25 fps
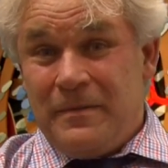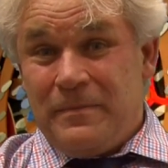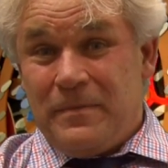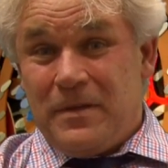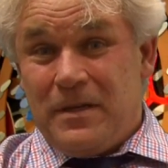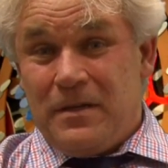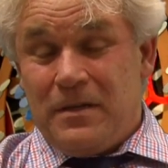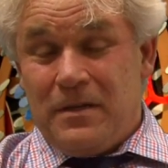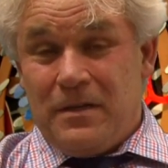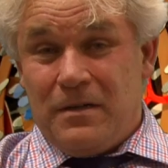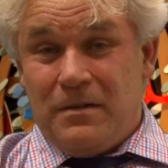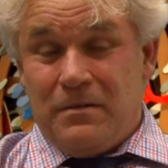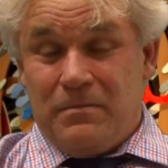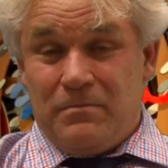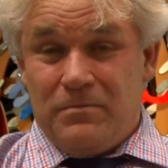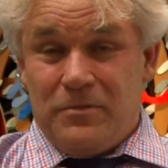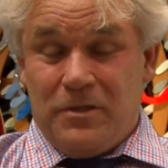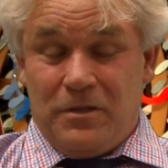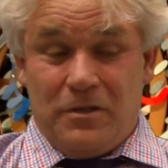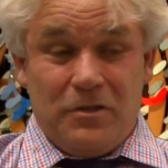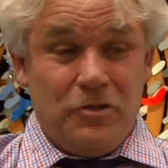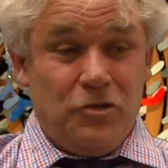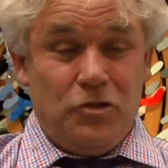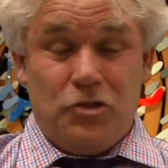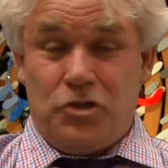Uh, you know,
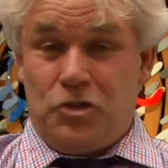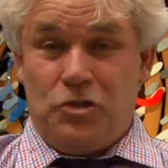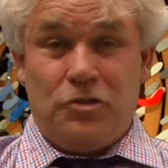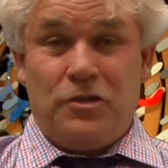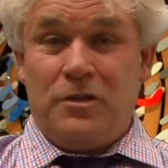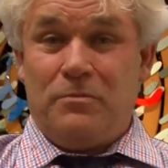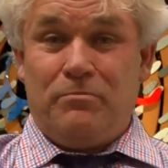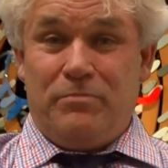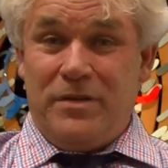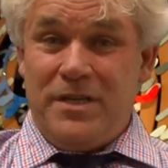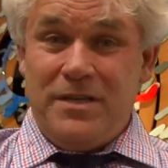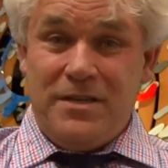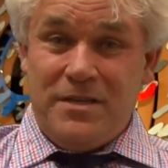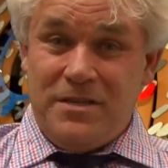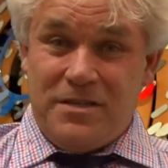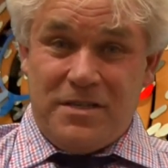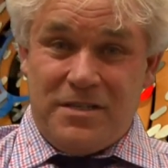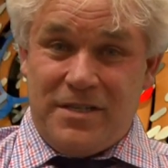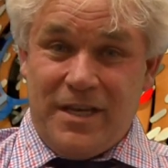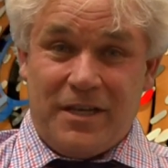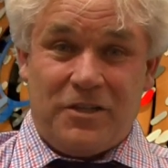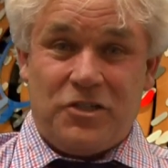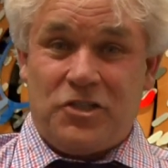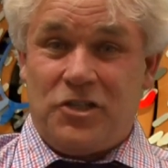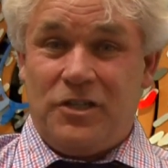you shouldn't be
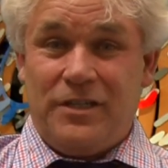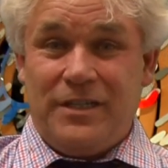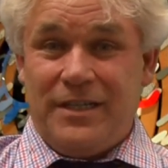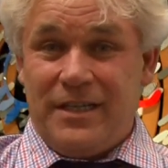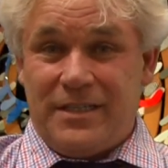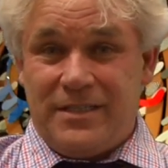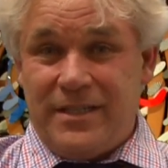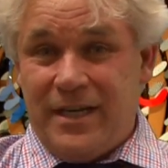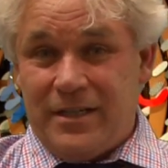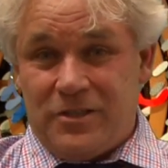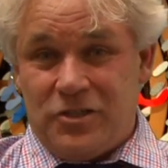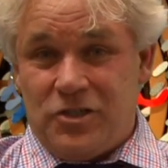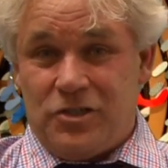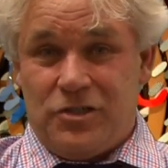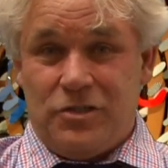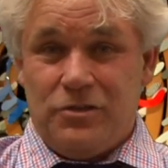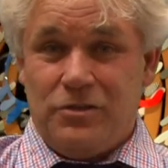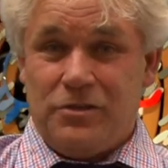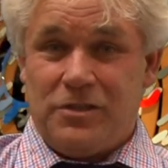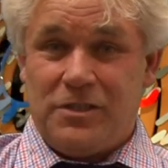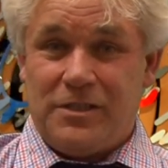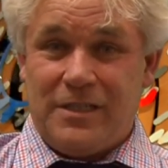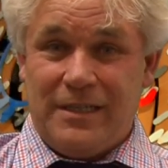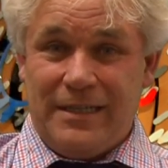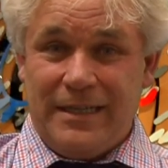sexually attached to
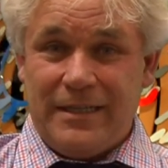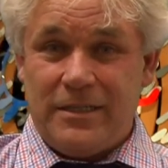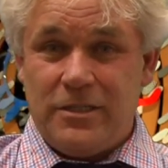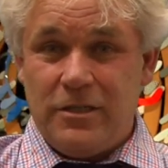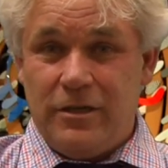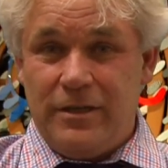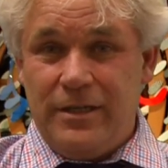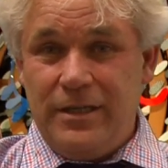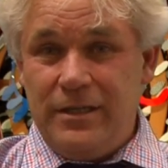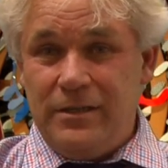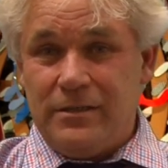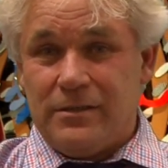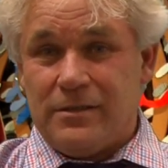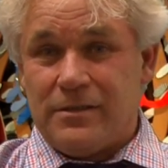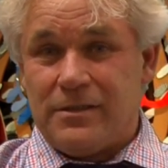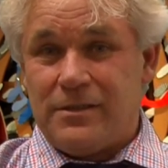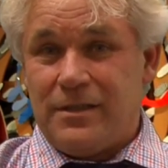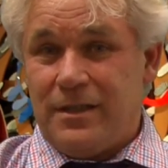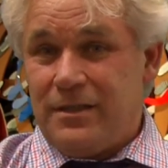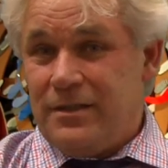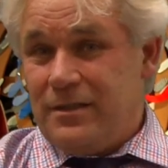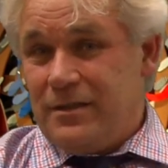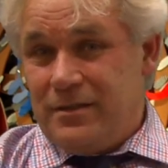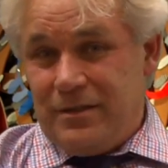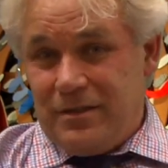stiletto heels.
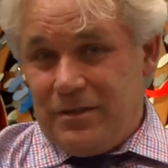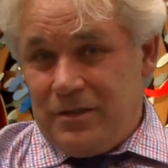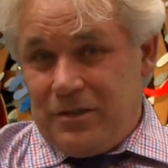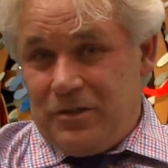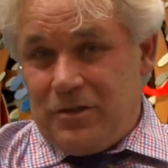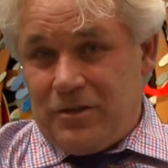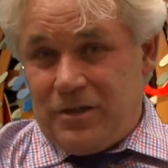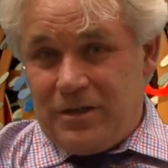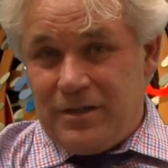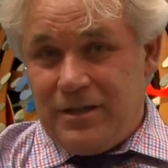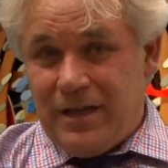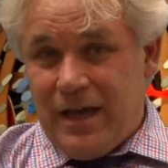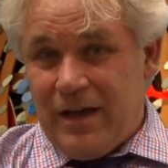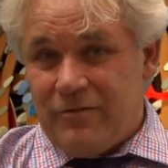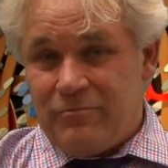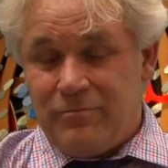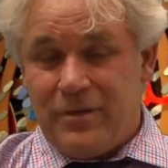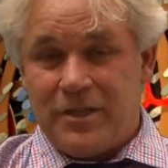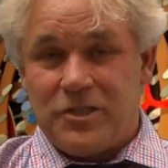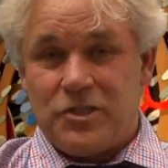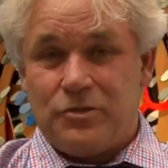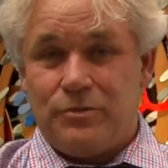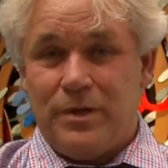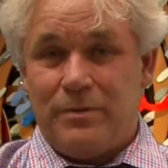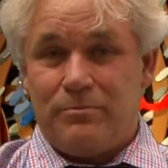You know, you're not going to have
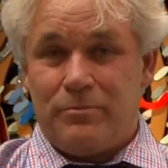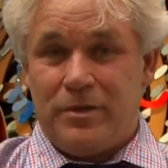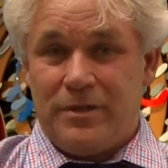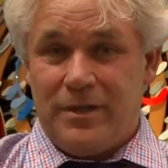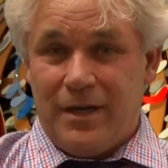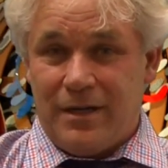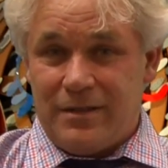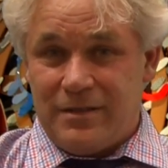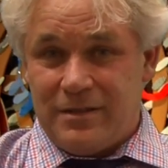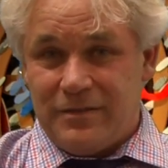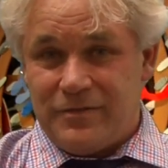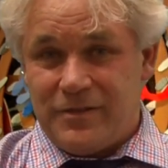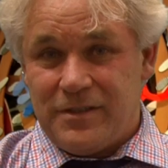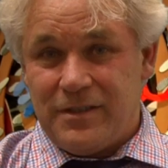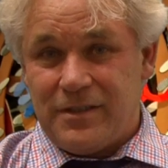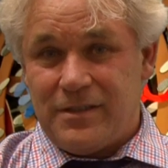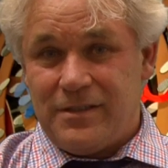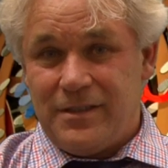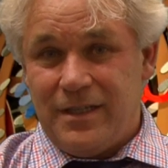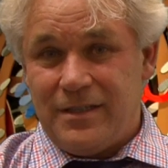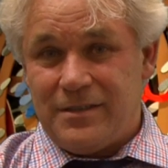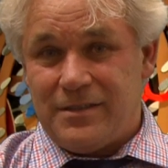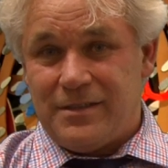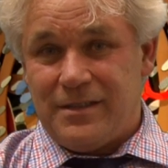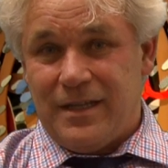much reproductive
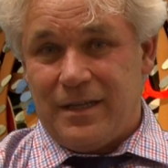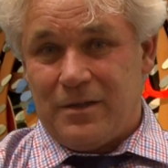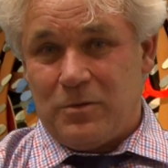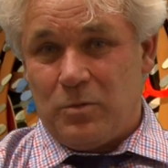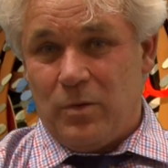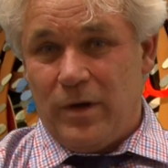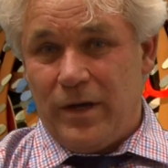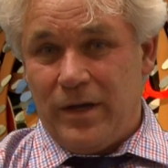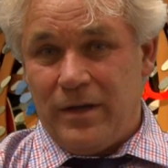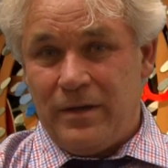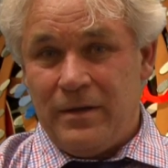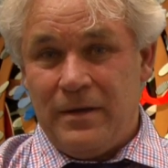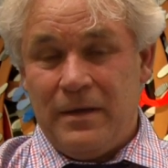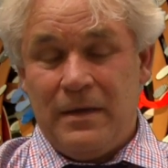success that way.